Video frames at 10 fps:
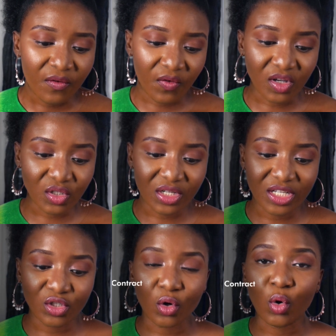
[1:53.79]
first, you
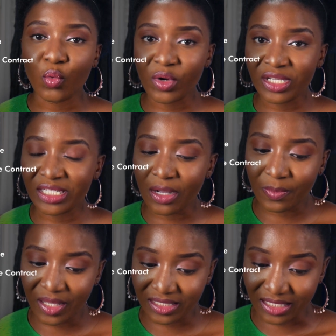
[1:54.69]
need your original
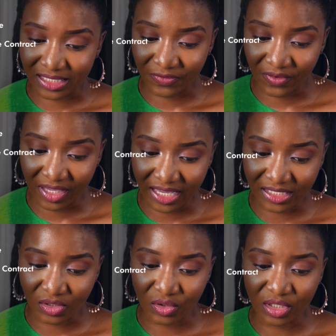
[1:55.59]
birth
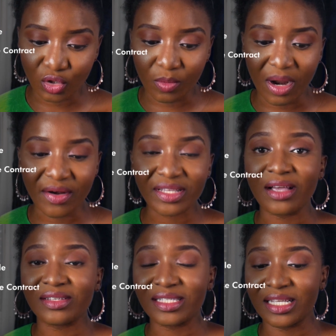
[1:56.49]
certificate, you need your
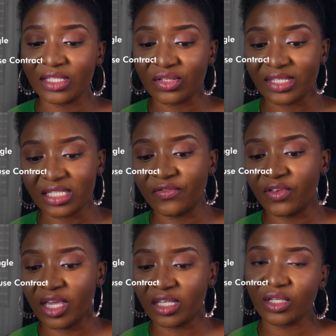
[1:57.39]
marital status
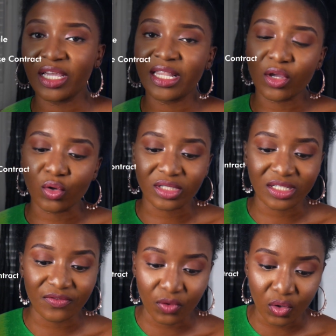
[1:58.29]
certificate, either you're
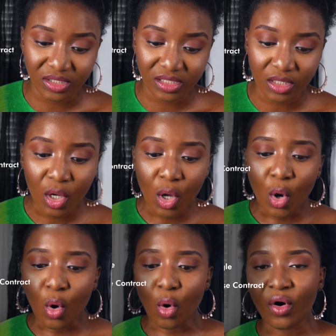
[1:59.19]
divorced
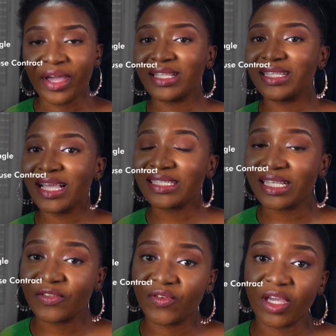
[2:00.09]
or a death
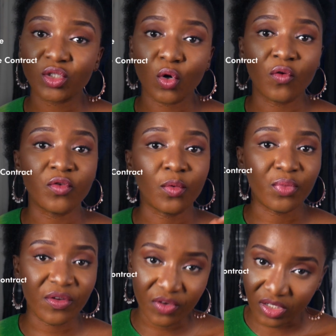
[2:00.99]
certificate of your
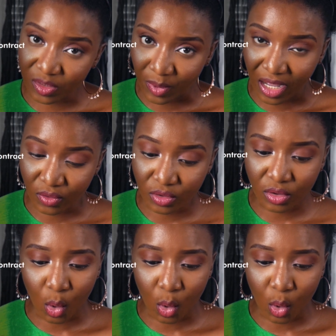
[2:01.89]
previous spouse,